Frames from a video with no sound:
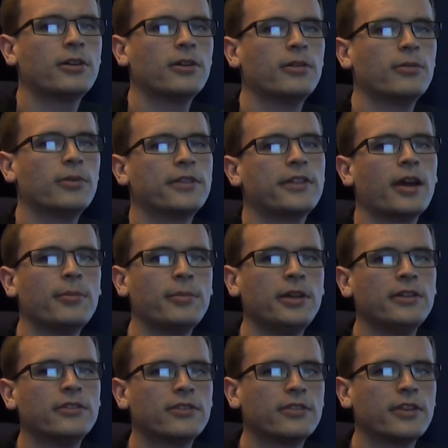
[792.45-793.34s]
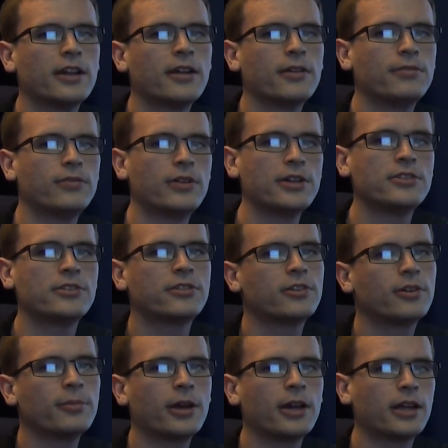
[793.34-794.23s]
What that means is that I've
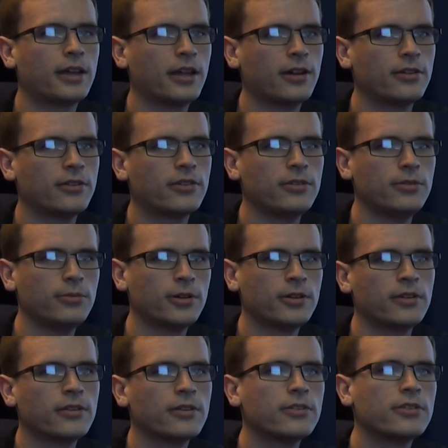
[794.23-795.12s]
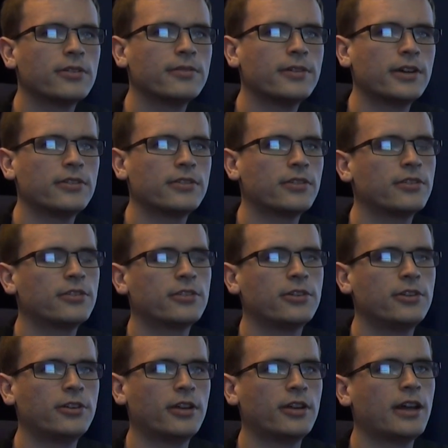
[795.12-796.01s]
registered my account to one of those devices, so
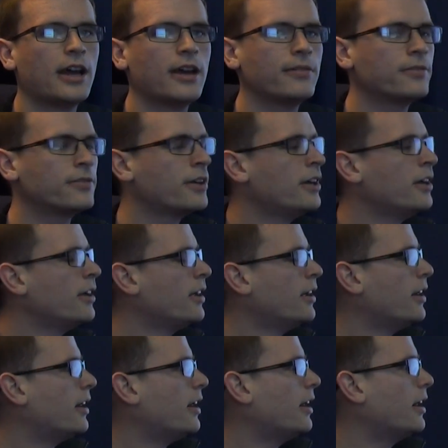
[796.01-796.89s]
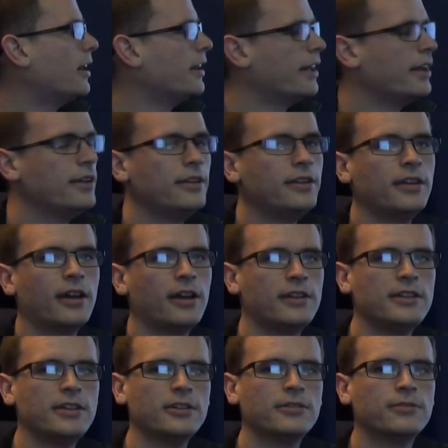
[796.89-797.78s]
you're going to have an
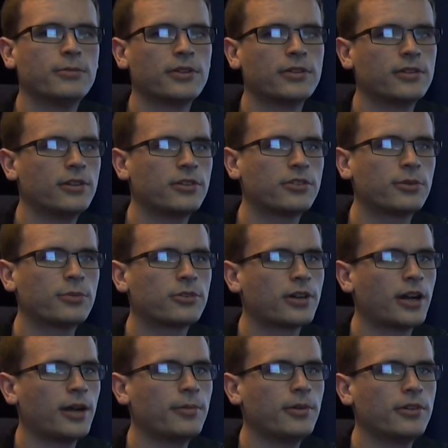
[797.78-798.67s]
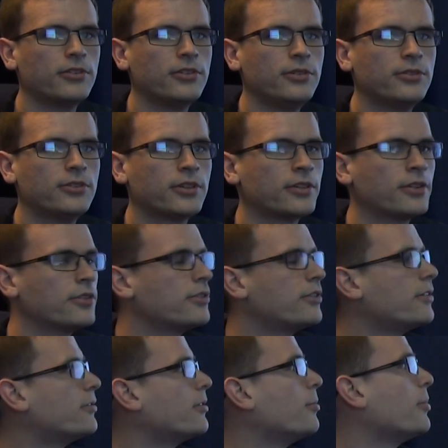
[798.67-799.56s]
idea of whether your subscriber is using those
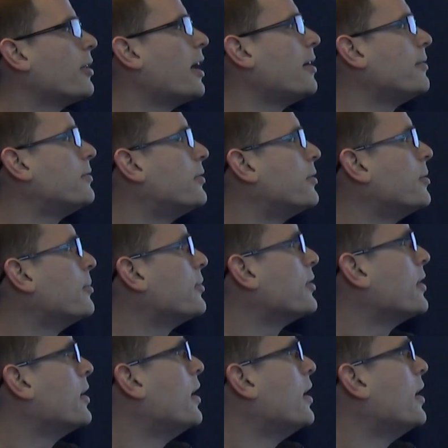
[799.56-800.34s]
different platforms.